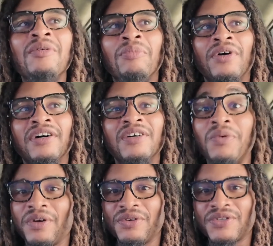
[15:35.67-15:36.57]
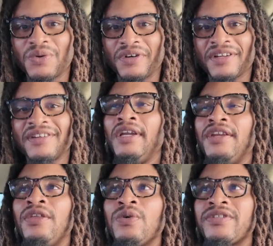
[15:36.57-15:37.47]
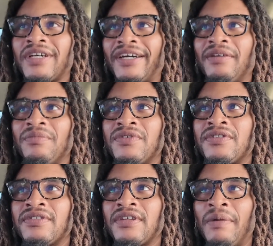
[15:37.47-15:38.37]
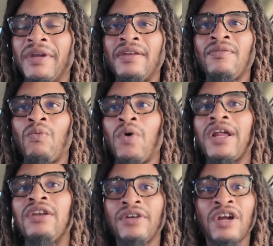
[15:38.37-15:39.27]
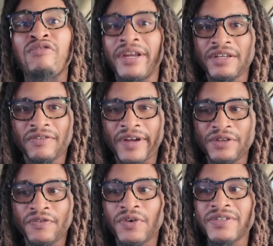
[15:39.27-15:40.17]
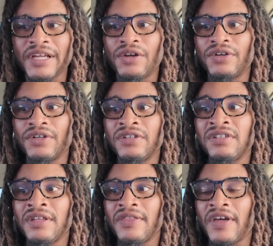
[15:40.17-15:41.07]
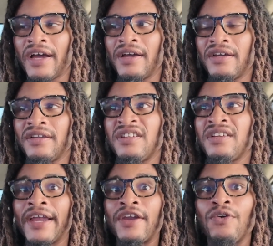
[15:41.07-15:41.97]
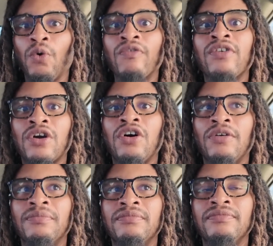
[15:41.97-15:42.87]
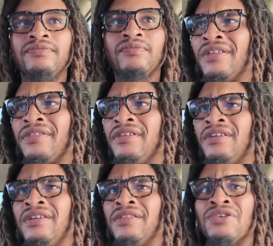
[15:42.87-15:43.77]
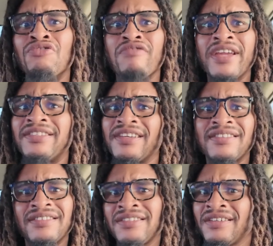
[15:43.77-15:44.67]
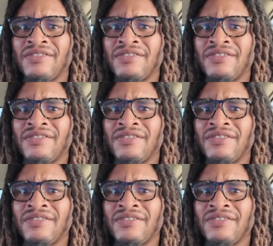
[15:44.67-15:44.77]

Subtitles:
but without the sword. In those times, I mean, one, I learned a great deal of value. First, I learned that I can overcome the greatest